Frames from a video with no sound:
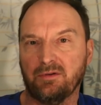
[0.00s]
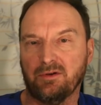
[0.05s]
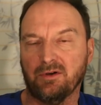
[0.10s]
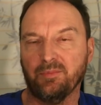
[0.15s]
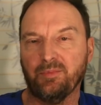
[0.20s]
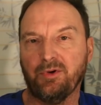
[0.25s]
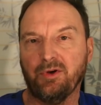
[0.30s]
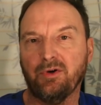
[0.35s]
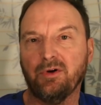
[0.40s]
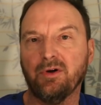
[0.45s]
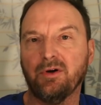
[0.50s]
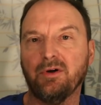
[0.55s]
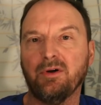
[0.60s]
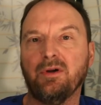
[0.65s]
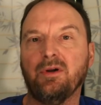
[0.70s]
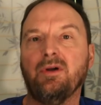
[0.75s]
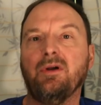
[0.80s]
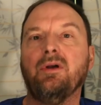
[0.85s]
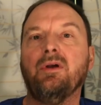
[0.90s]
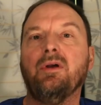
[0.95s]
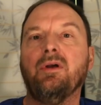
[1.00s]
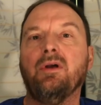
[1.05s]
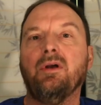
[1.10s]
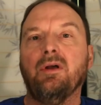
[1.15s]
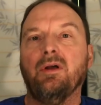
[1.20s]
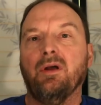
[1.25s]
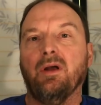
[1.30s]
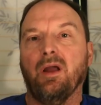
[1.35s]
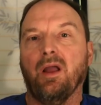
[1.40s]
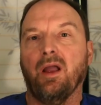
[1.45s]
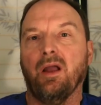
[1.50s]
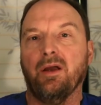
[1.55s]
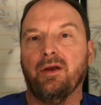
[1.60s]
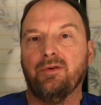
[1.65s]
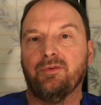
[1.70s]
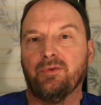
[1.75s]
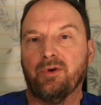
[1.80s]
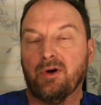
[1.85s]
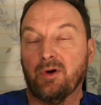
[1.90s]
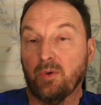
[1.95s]
computer
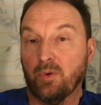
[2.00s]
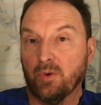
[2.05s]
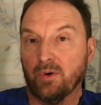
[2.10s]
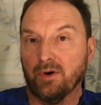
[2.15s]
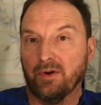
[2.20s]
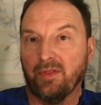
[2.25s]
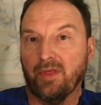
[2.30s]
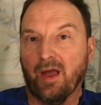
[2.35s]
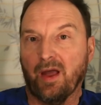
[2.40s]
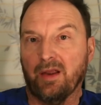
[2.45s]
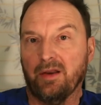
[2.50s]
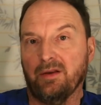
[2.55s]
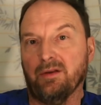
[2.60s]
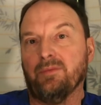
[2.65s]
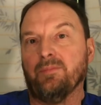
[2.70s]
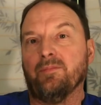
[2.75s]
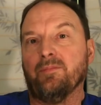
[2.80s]
and record that